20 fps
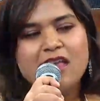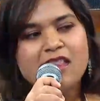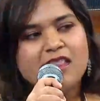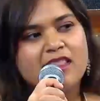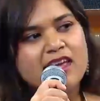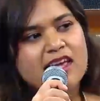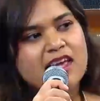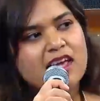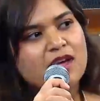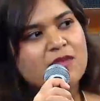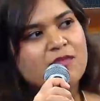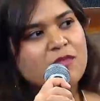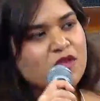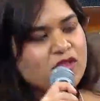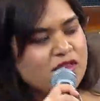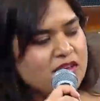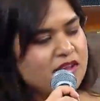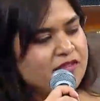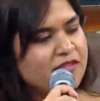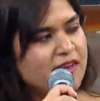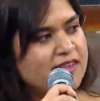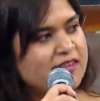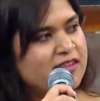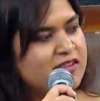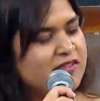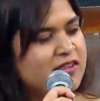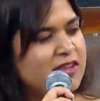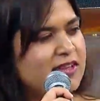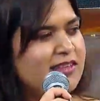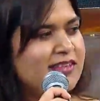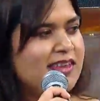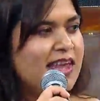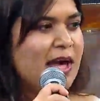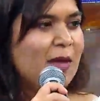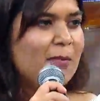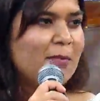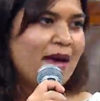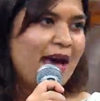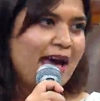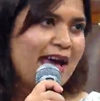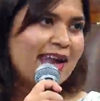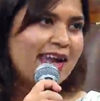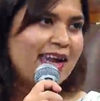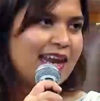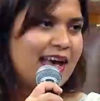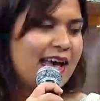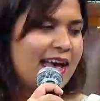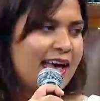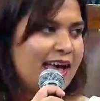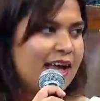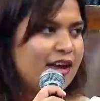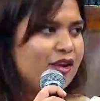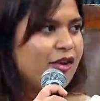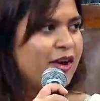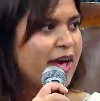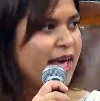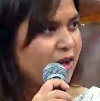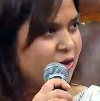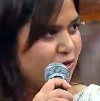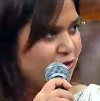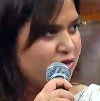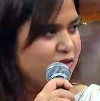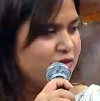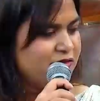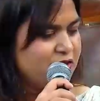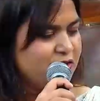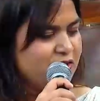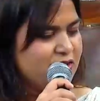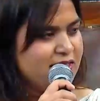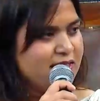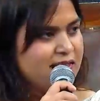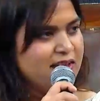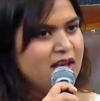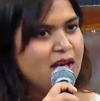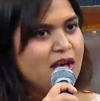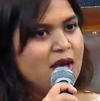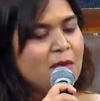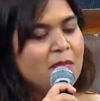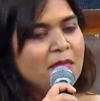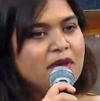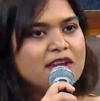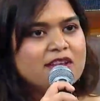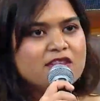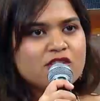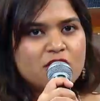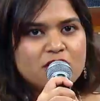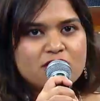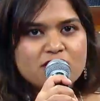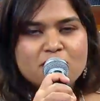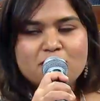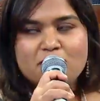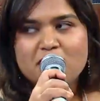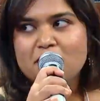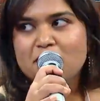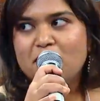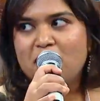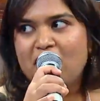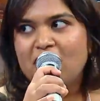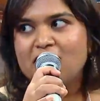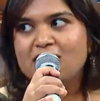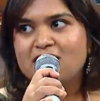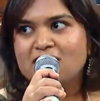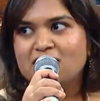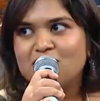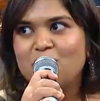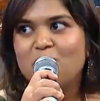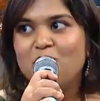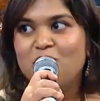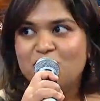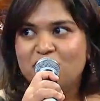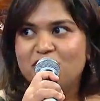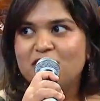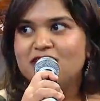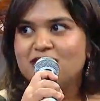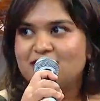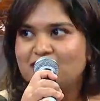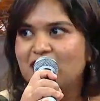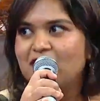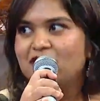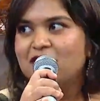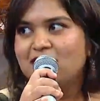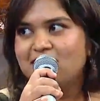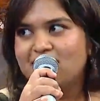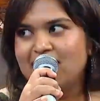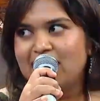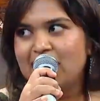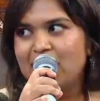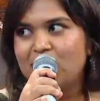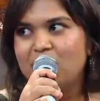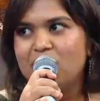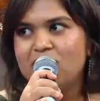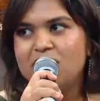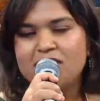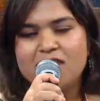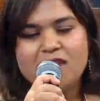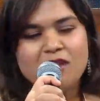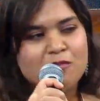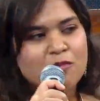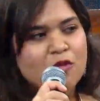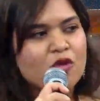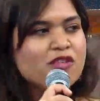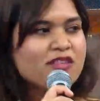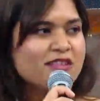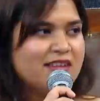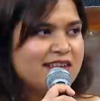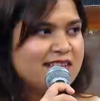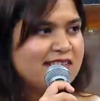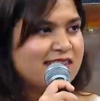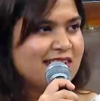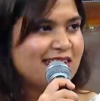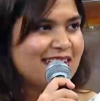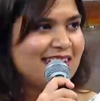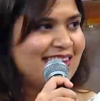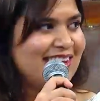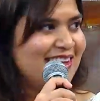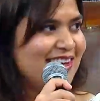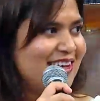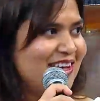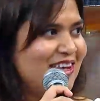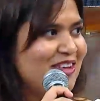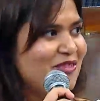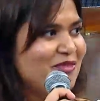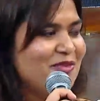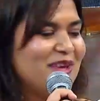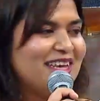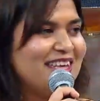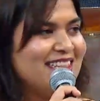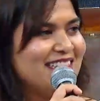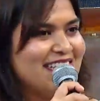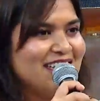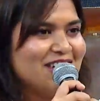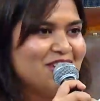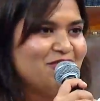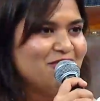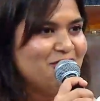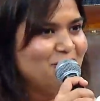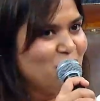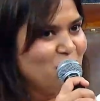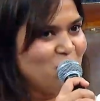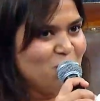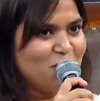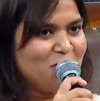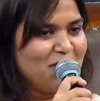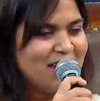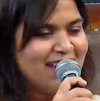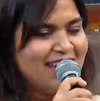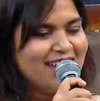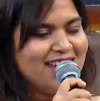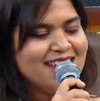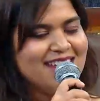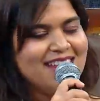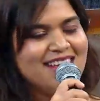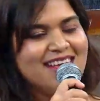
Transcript: Think music festivals like Bandland or Echoes of Earth, but it's also been passed over several times, most recently, if we can think of Coldplay.